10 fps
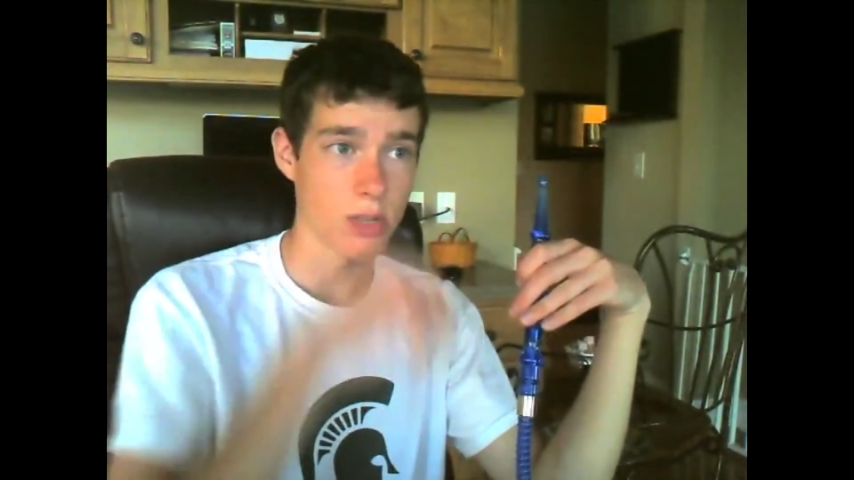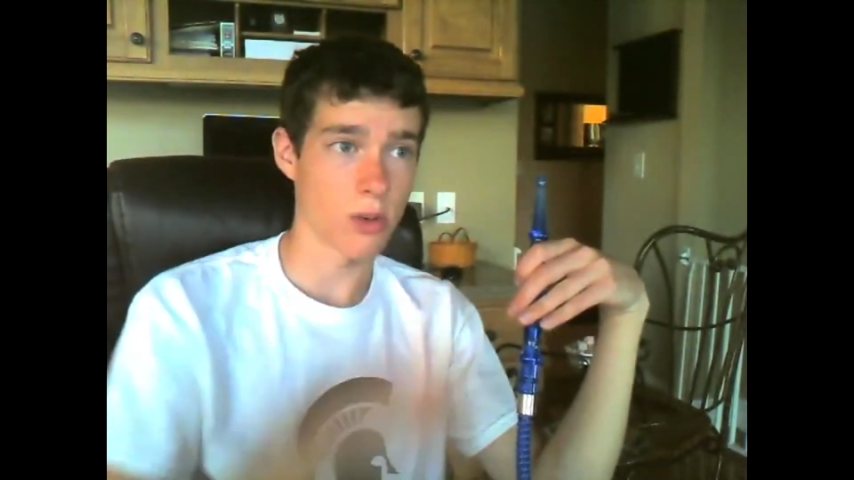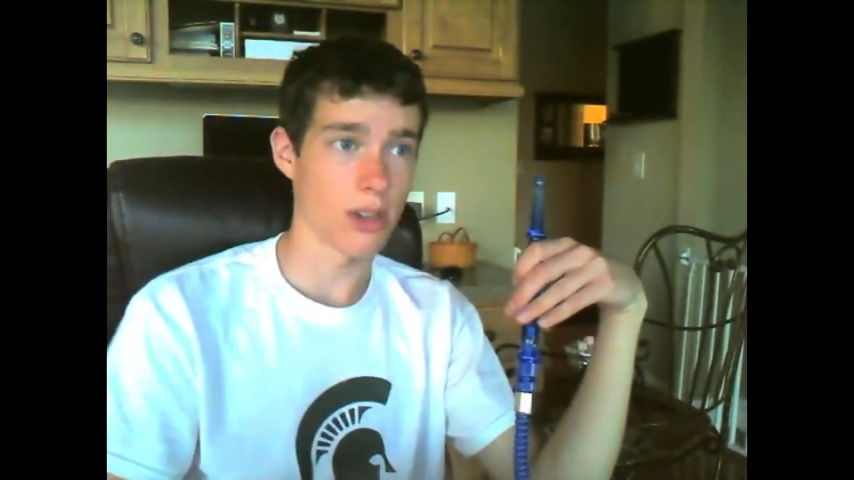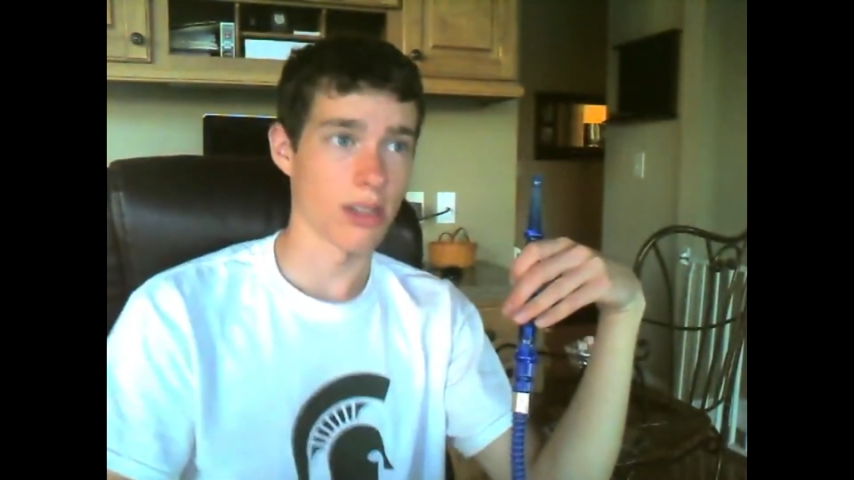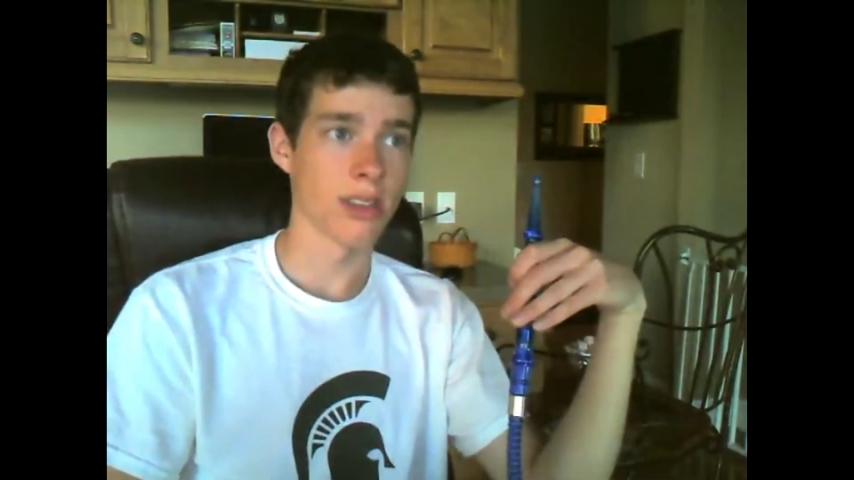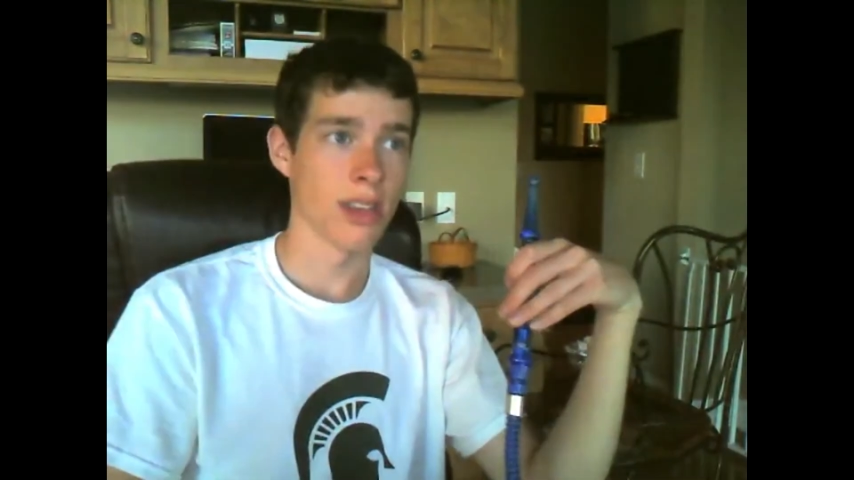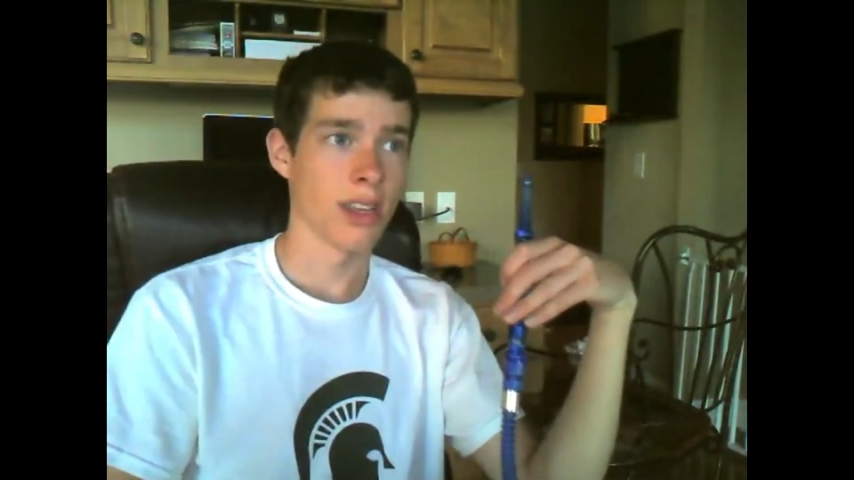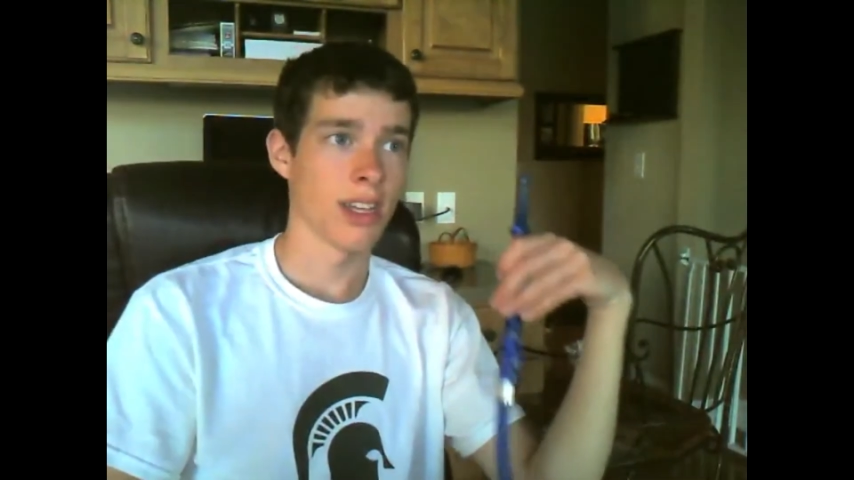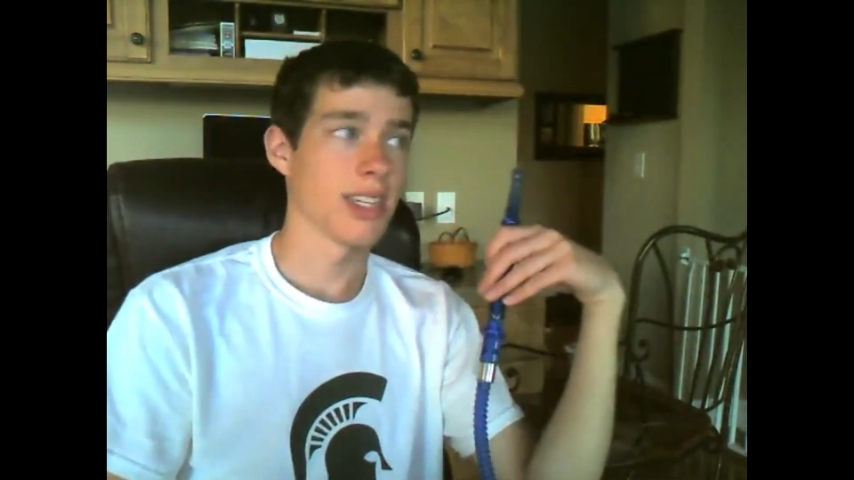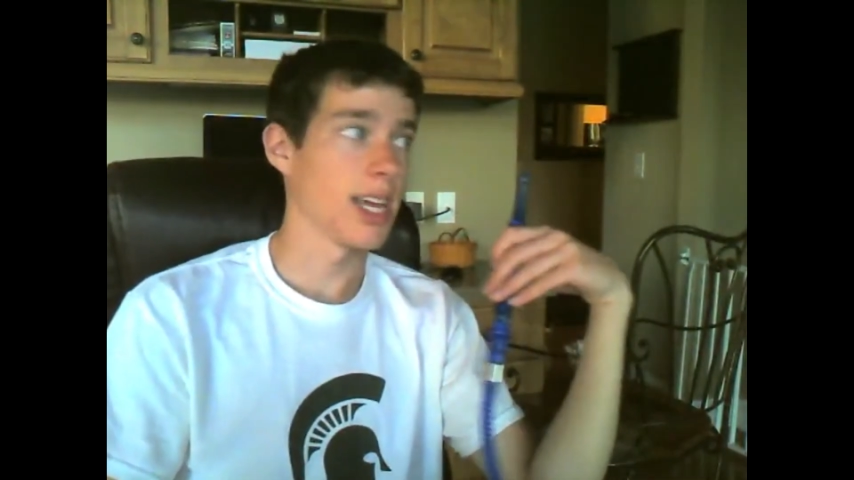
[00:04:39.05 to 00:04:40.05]
These ones
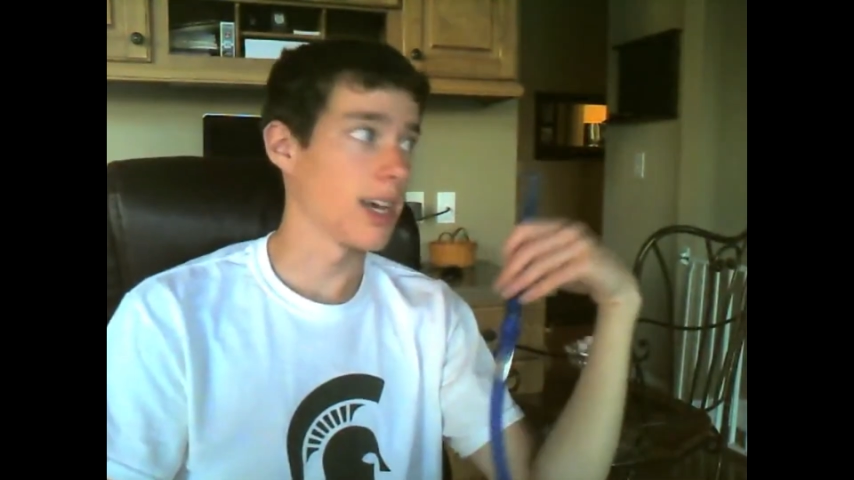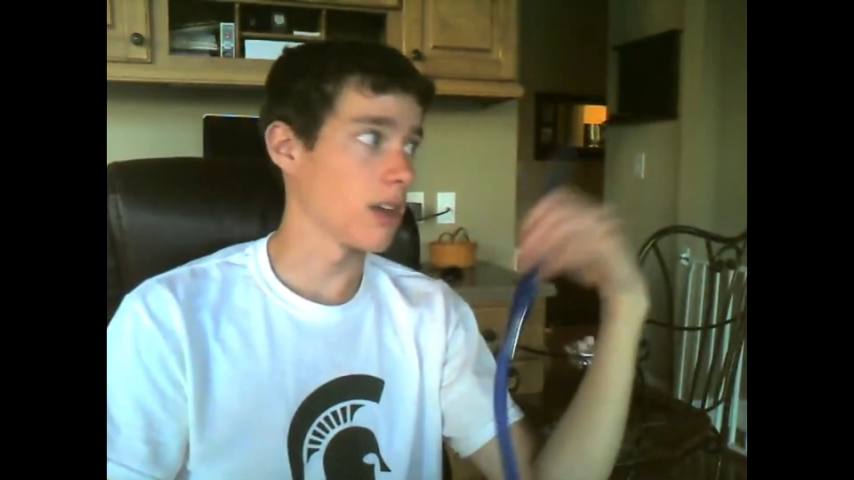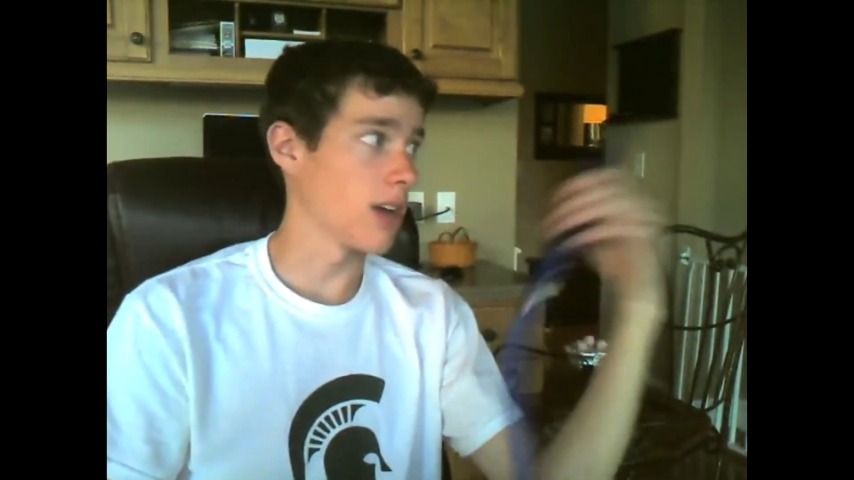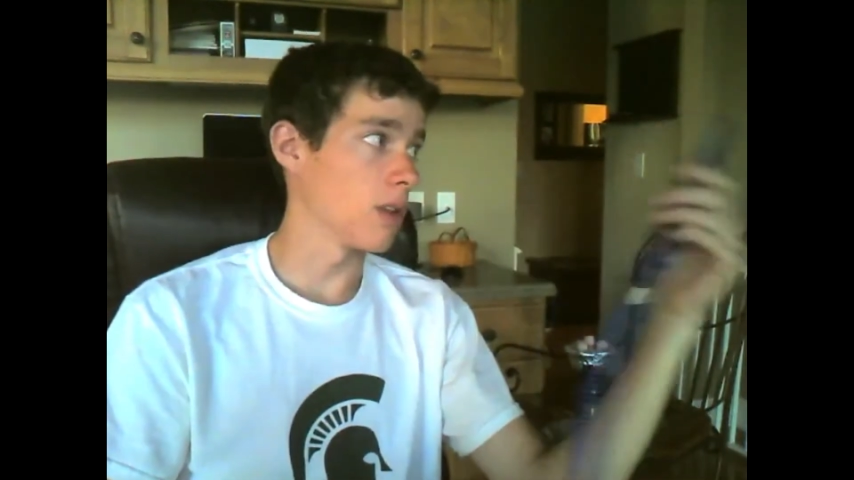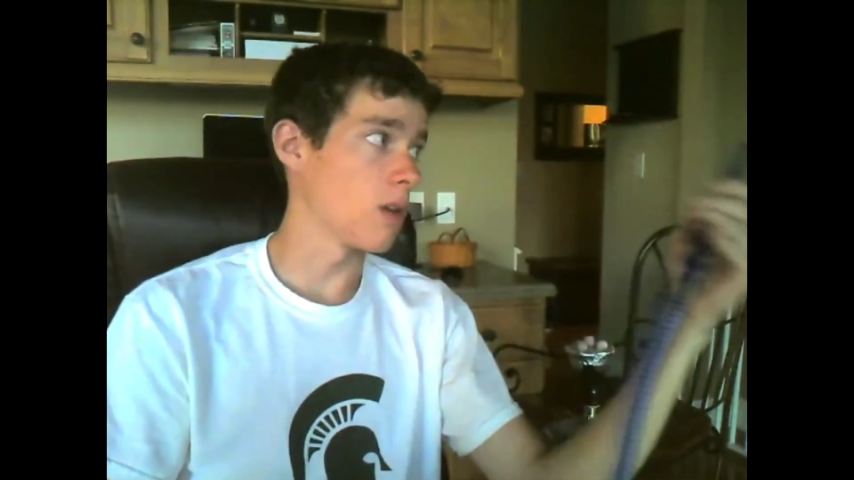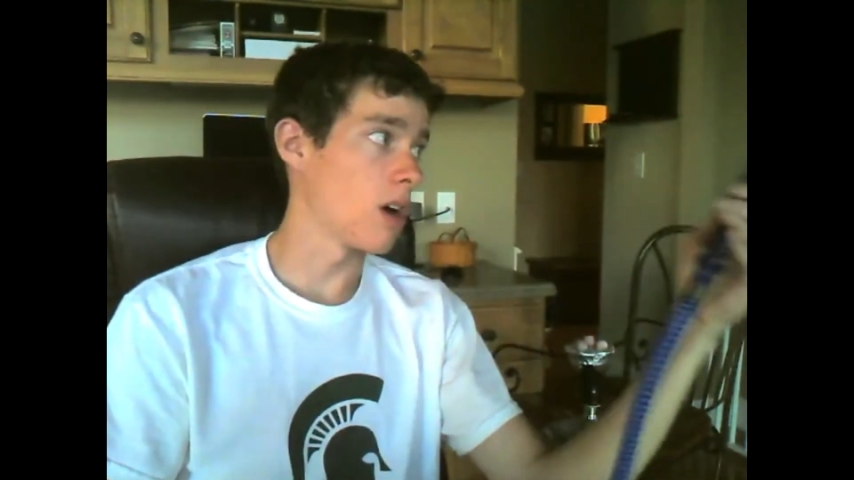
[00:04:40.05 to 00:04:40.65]
take a lot